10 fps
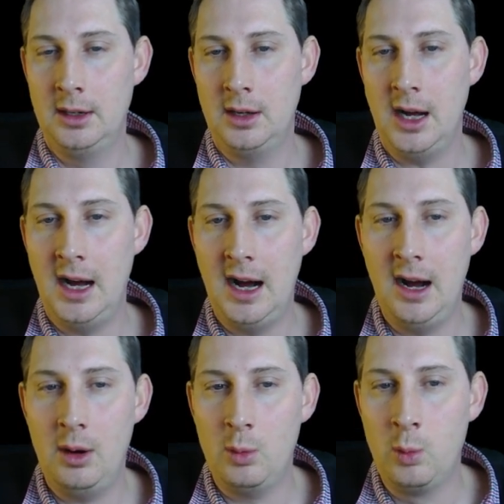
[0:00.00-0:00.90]

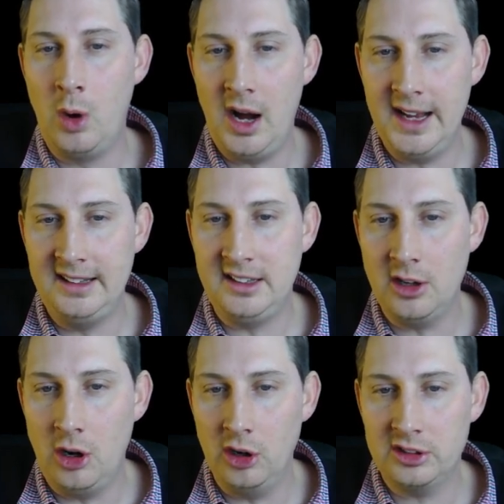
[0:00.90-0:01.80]
Why did
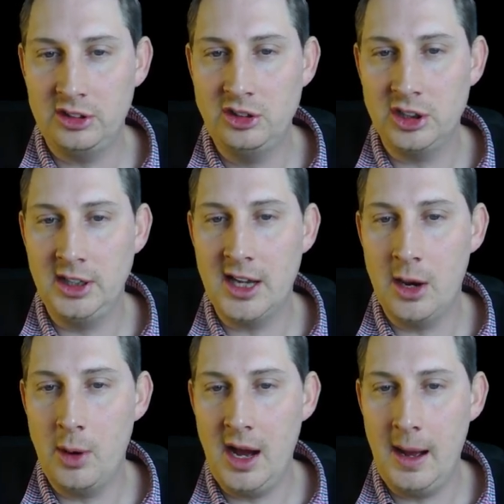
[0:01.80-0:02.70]
oxygen
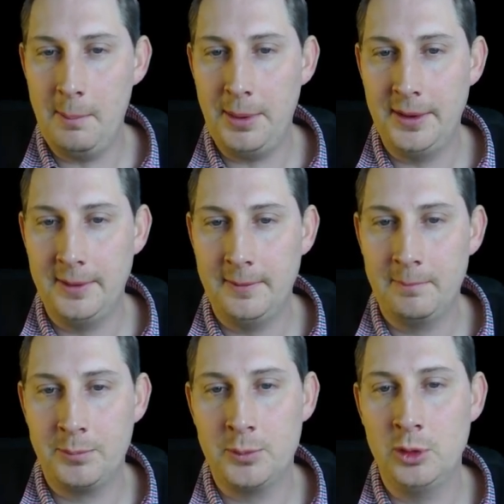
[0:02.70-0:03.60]
go up?
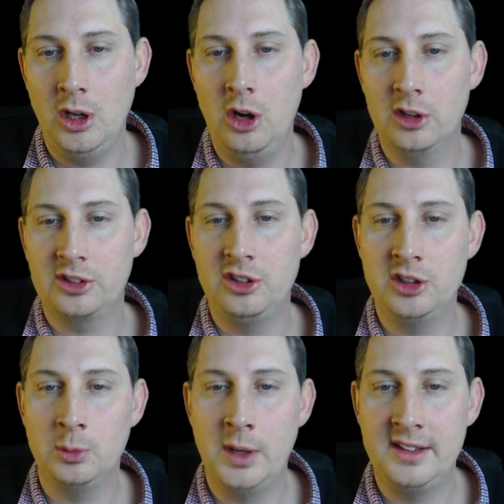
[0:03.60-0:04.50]
Well,
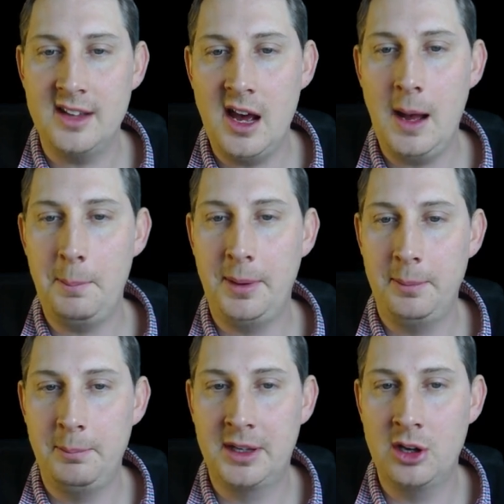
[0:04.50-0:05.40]
oxygen went up
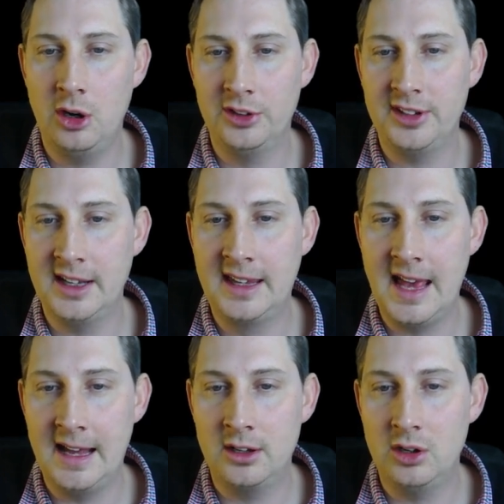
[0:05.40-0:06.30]
because,
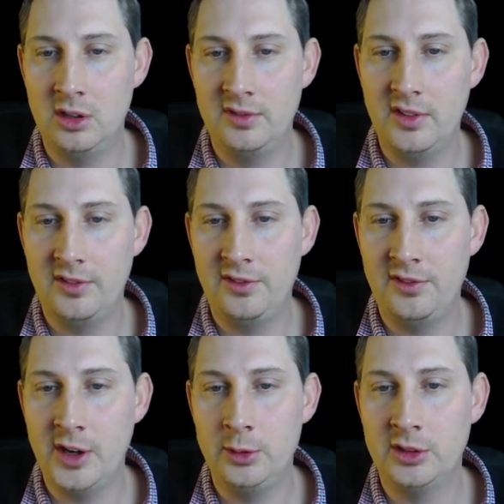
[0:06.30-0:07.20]
again, of
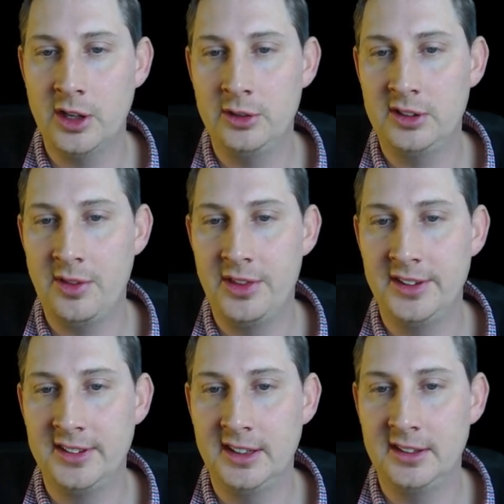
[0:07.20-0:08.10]

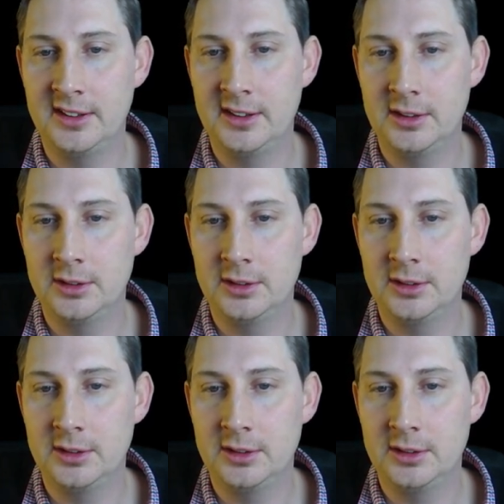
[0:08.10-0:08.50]
photosynthesis.